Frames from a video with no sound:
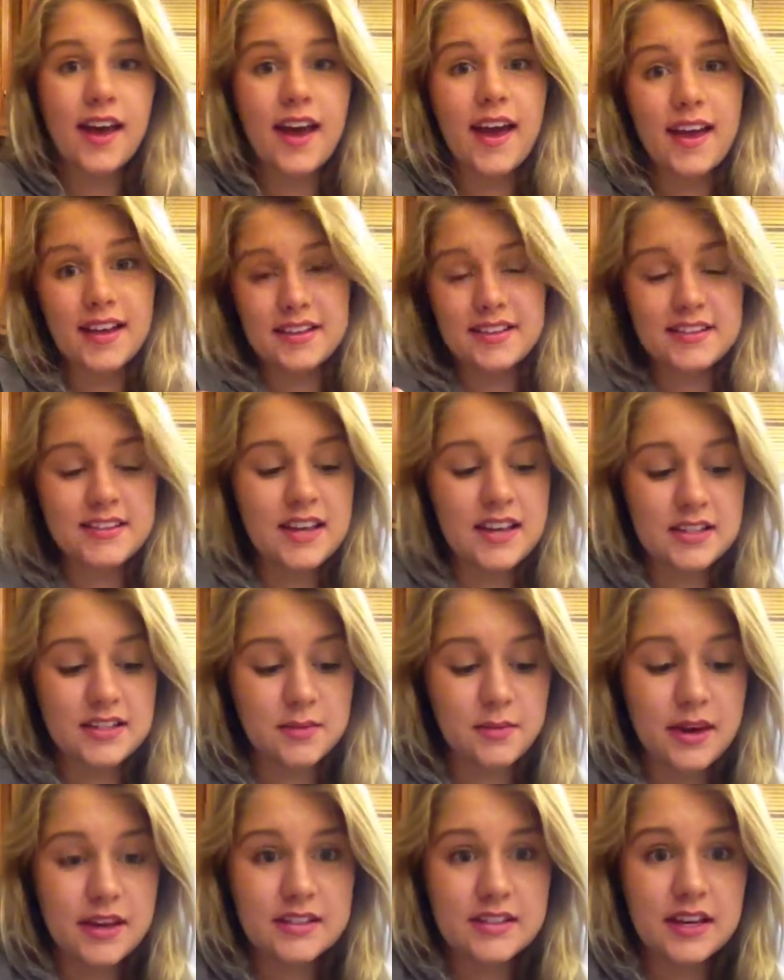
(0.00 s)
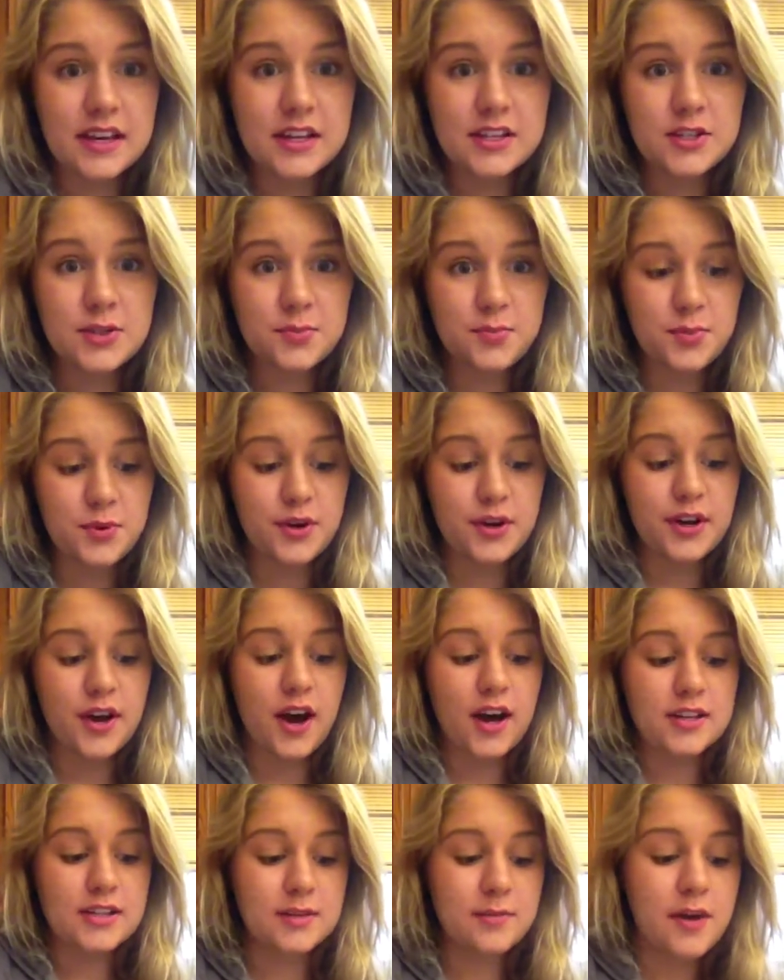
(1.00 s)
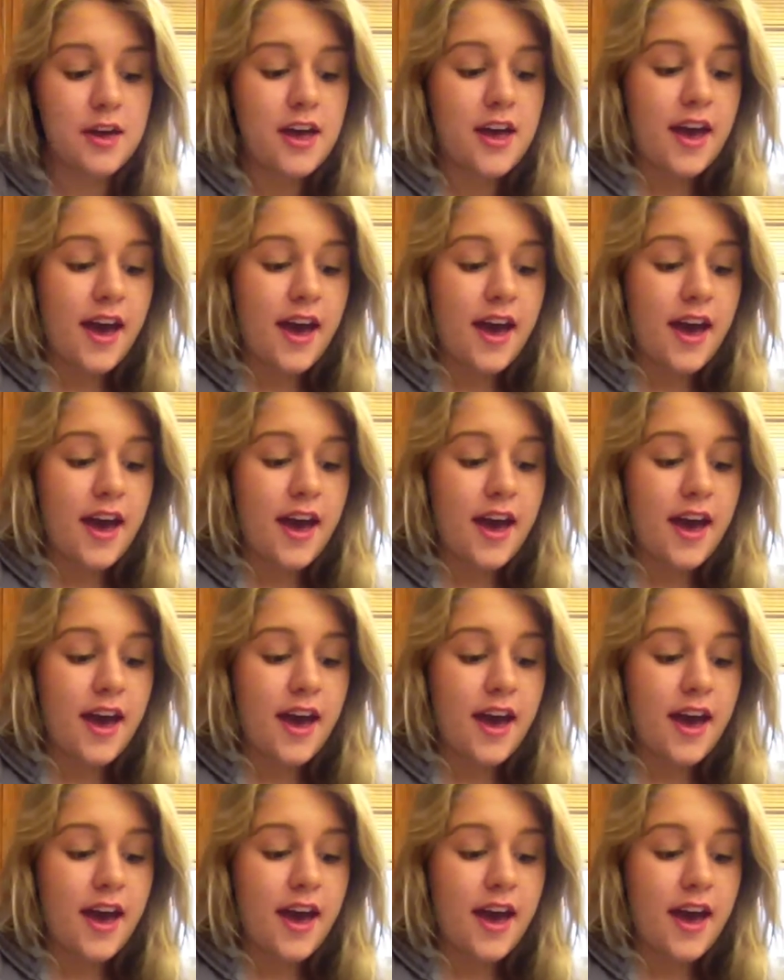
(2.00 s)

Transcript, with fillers: it's it's amazing. It's pretty awesome.